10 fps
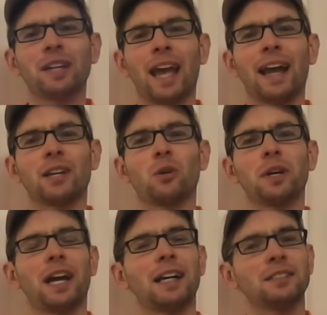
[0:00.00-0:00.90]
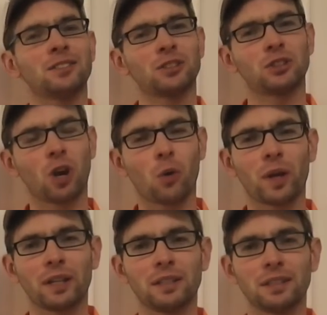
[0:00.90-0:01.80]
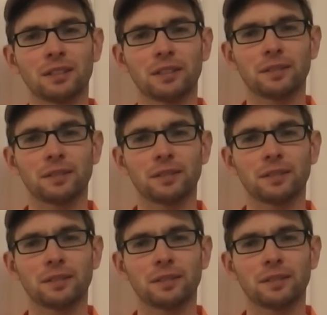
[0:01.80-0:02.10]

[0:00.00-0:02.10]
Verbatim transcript: category on sewing?